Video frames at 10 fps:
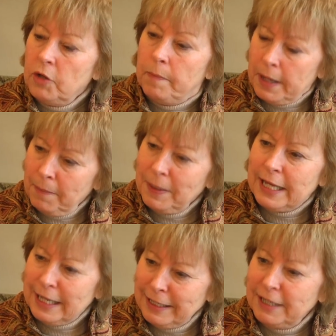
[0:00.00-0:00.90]
You better be
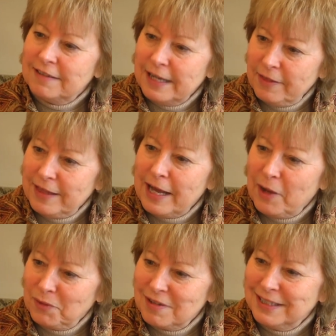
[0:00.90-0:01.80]
getting near
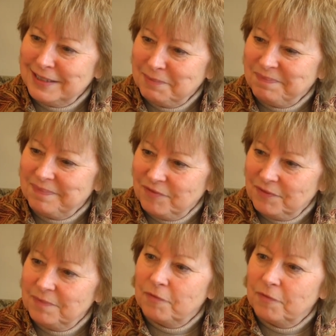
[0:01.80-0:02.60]
10,000. Okay.